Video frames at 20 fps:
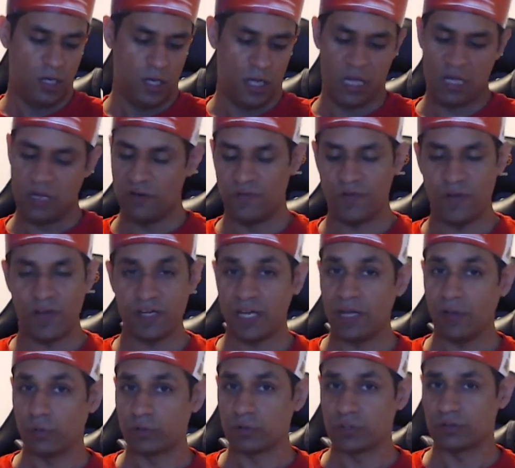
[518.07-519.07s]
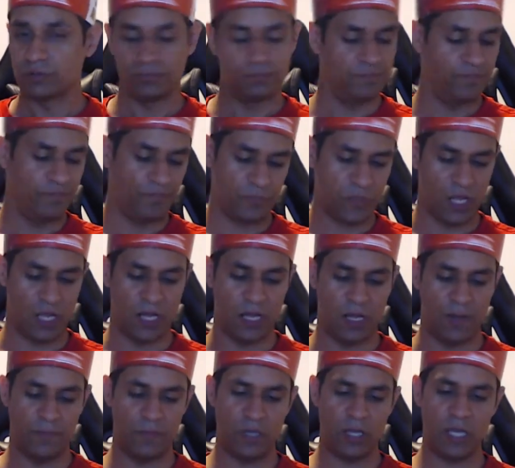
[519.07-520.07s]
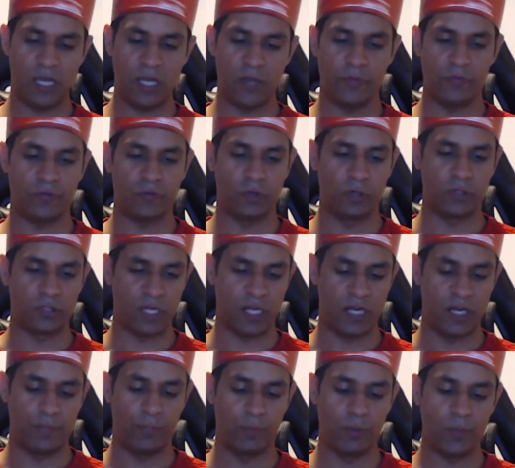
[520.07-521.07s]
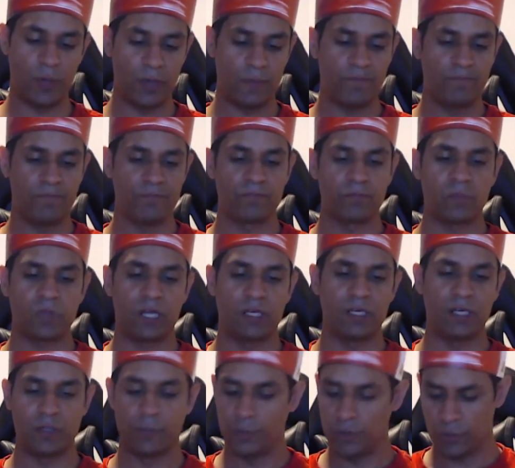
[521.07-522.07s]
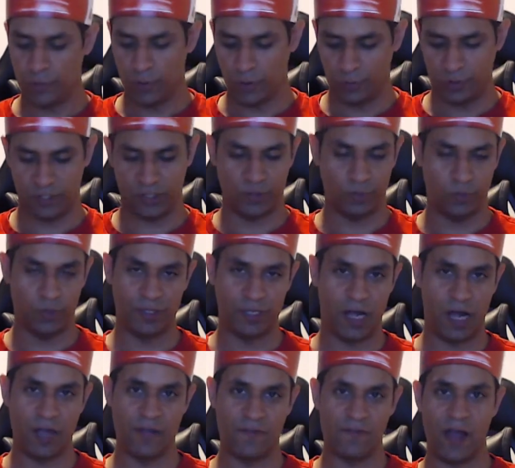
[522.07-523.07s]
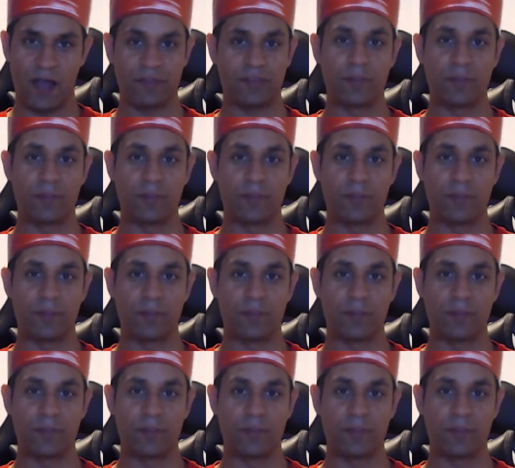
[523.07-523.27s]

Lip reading: I'll find out. Here we've got Blooper. Now the Blooper was the one that I've had the